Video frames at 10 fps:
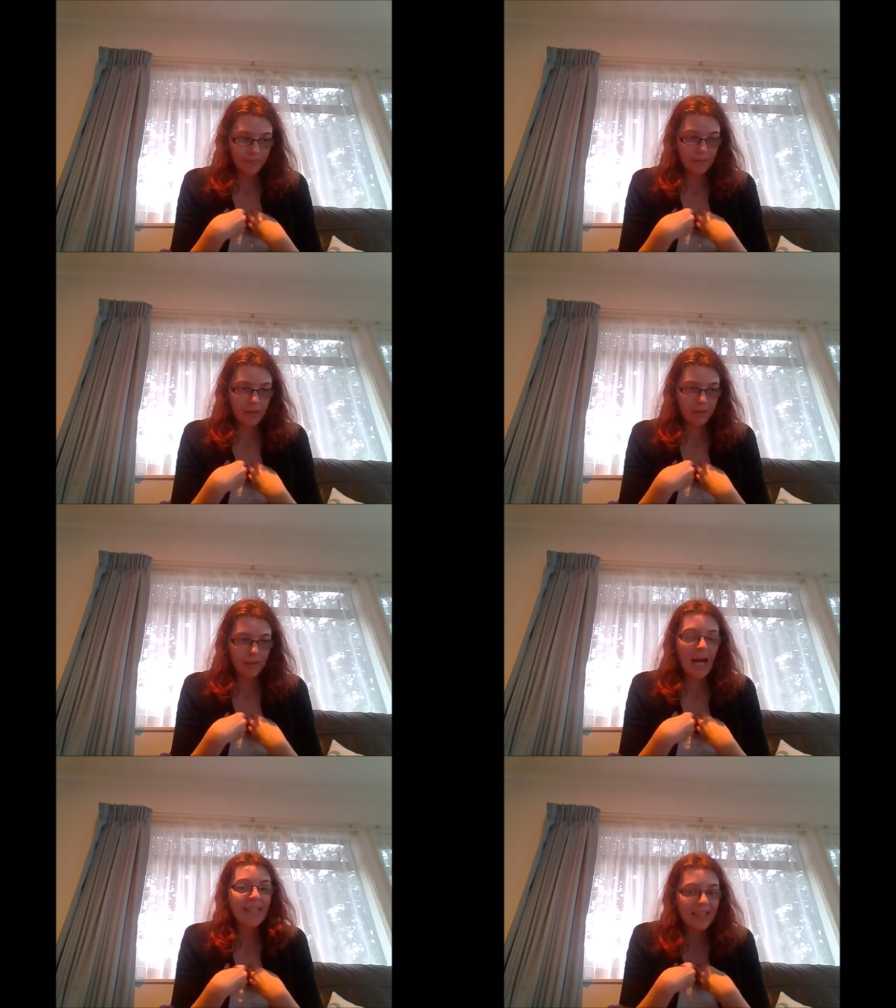You know,
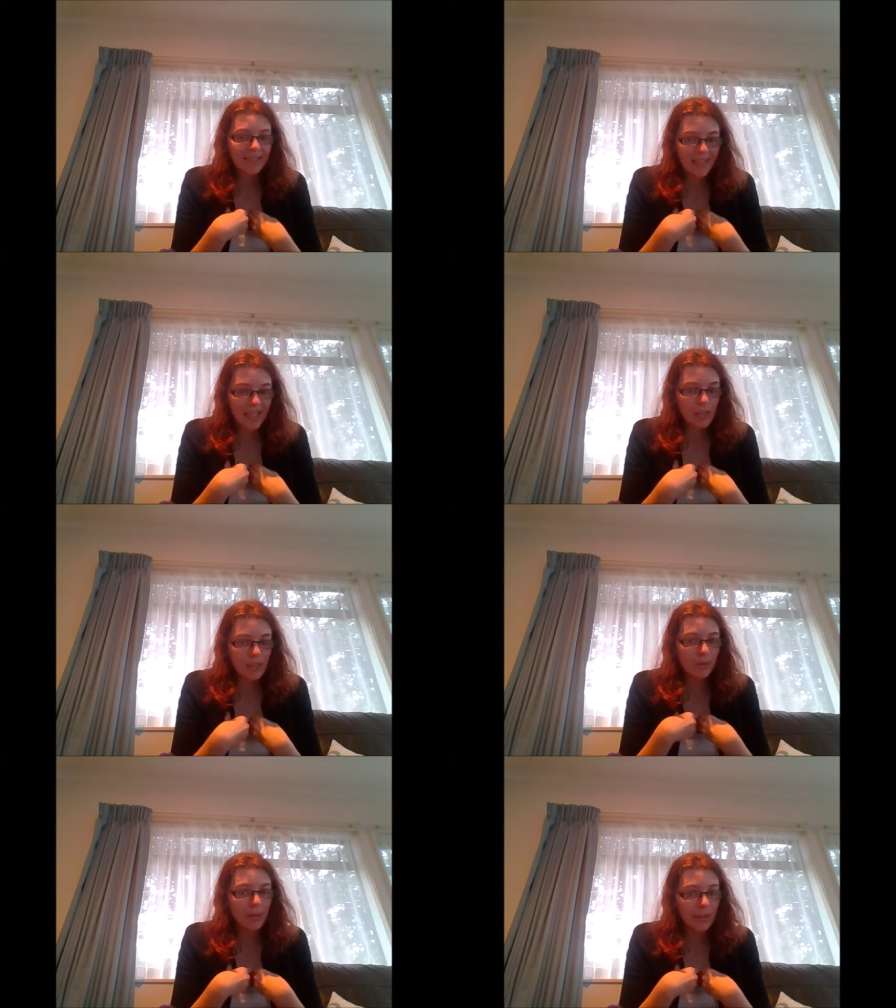I can see
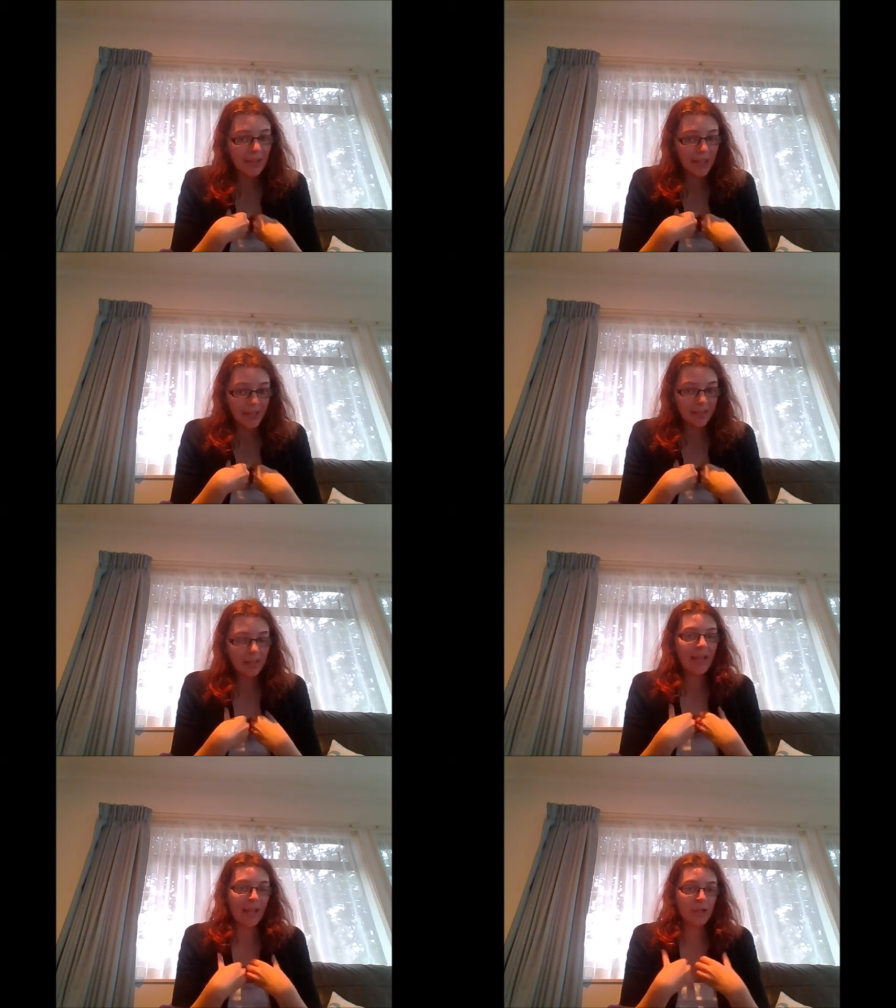you're hurting
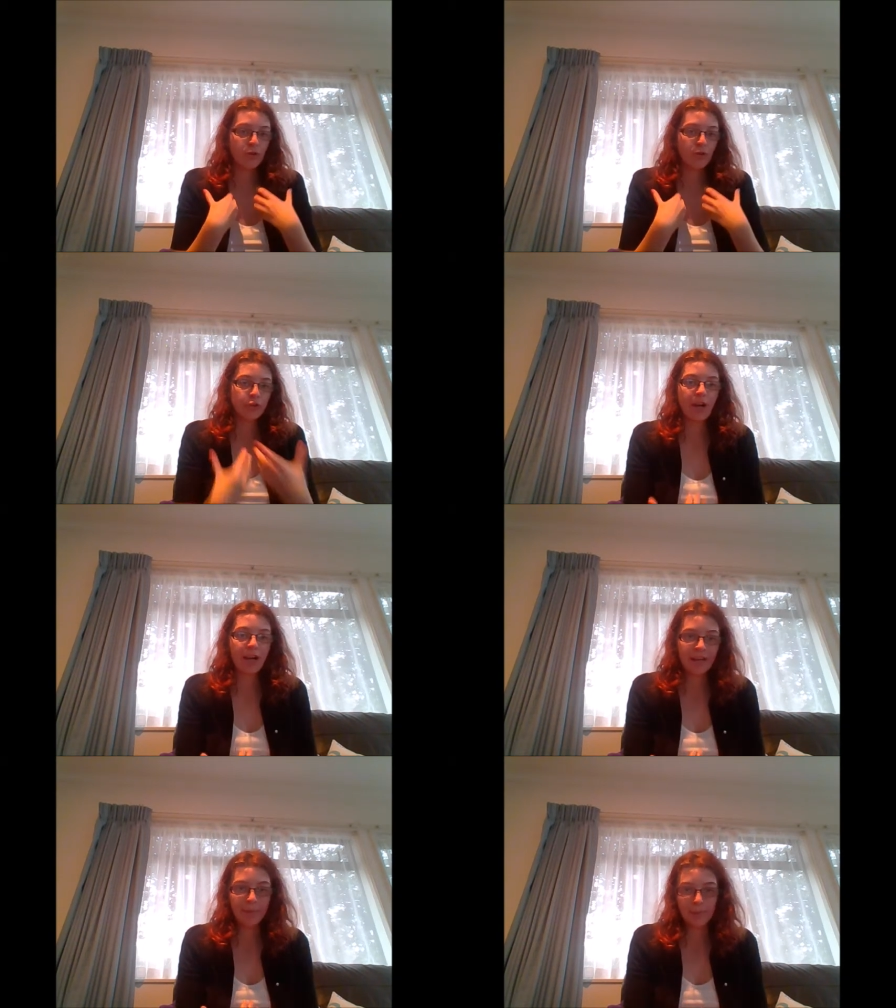and you're
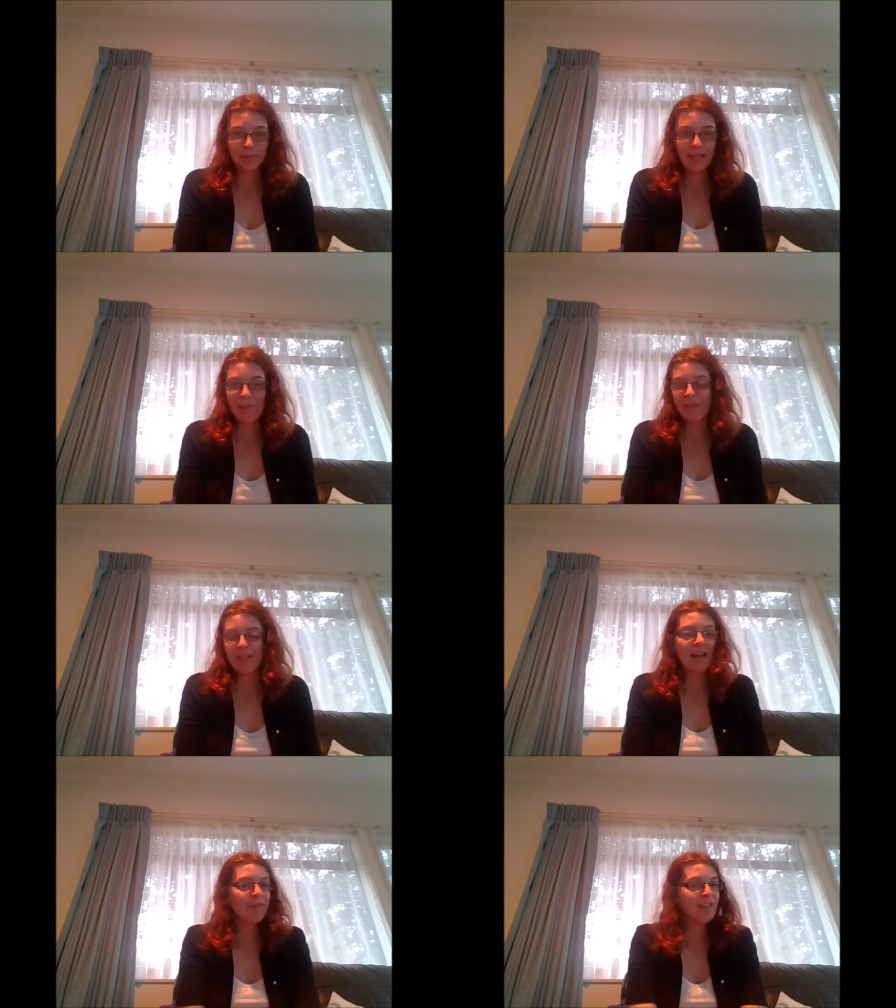struggling with life and
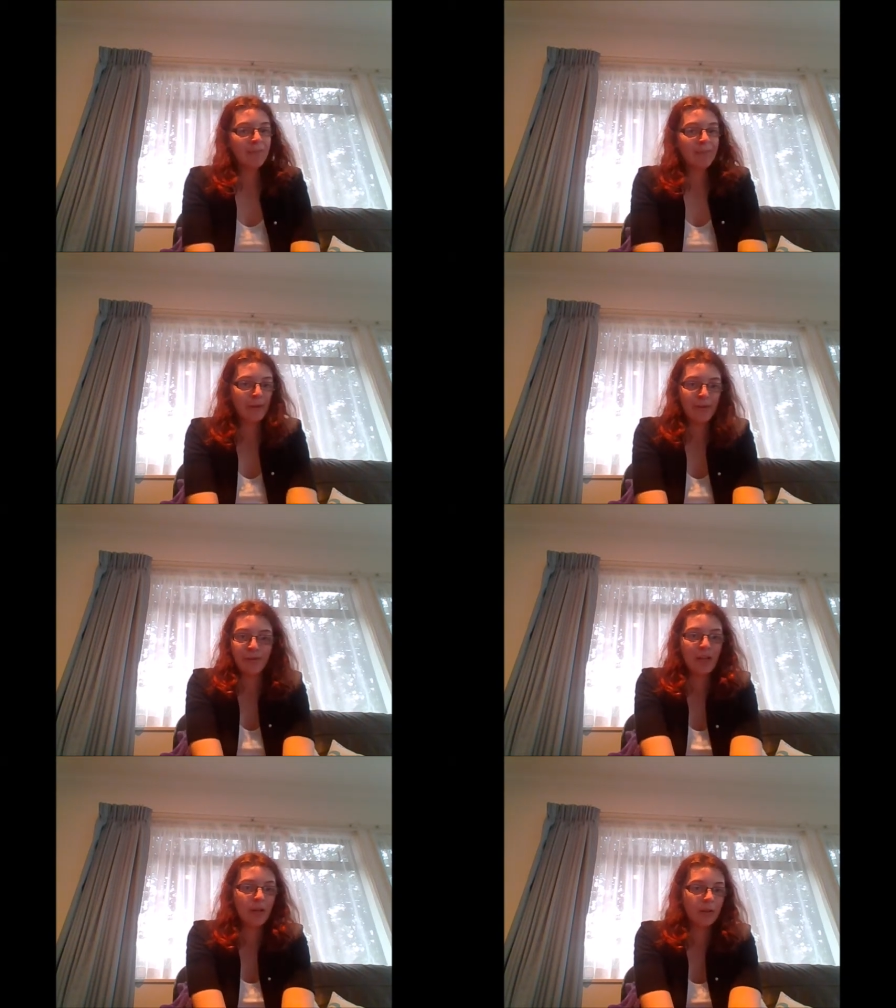life isn't very
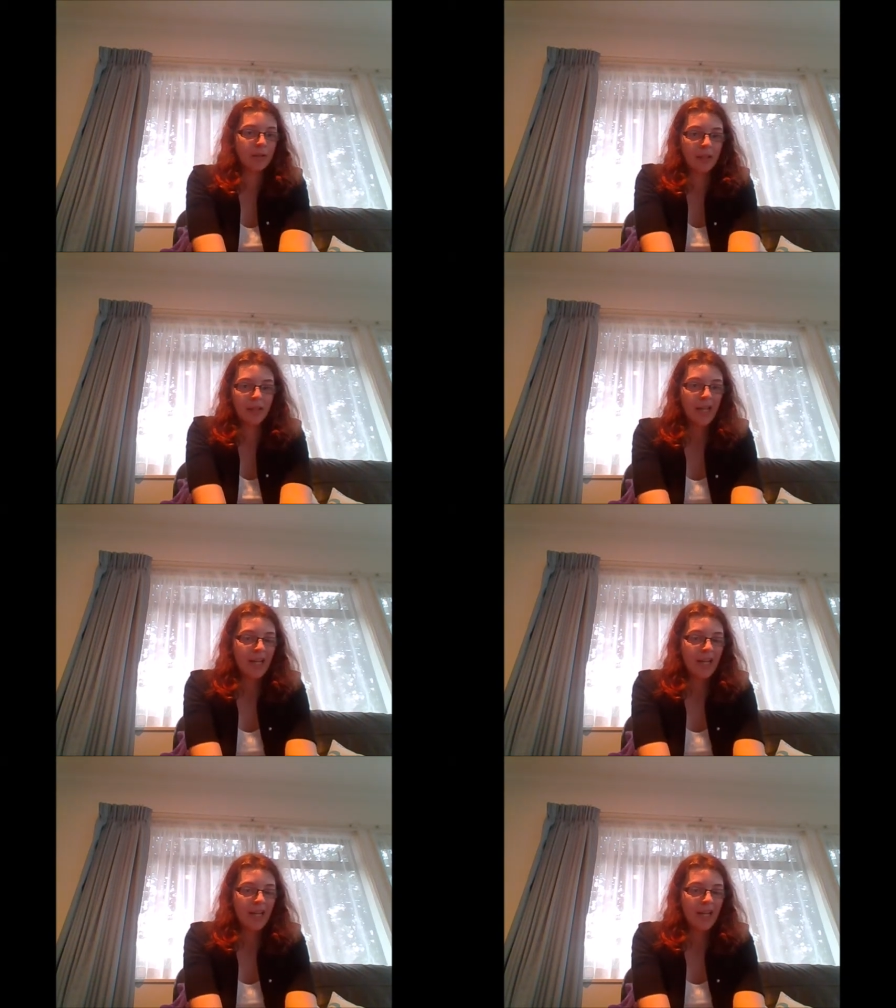fair on you.